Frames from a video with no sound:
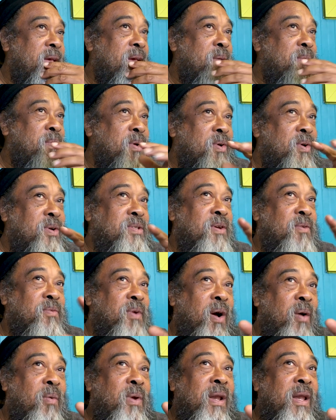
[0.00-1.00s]
And because
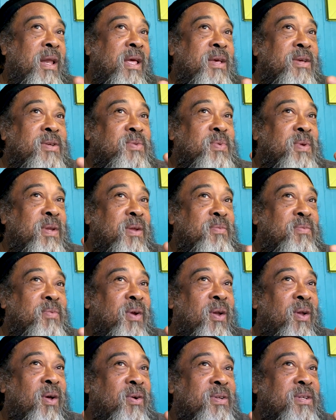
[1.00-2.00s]
of our links with it
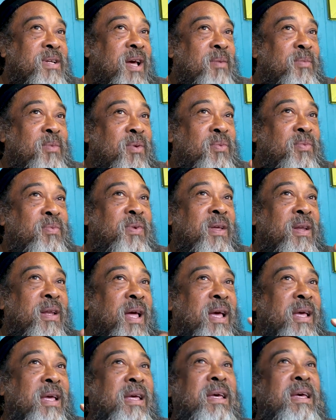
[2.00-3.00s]
for a long time, you feel
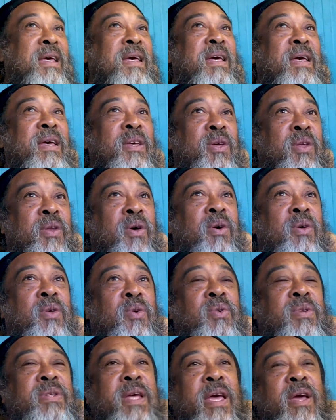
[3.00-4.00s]
like, you know,
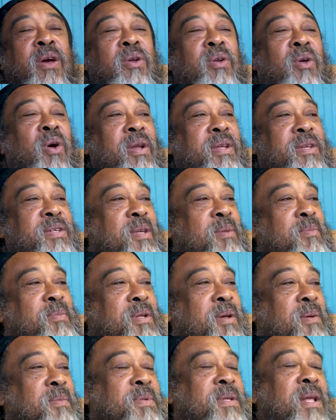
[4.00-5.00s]
you take on all the
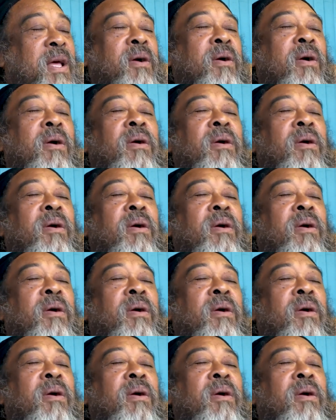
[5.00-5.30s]
symptoms like,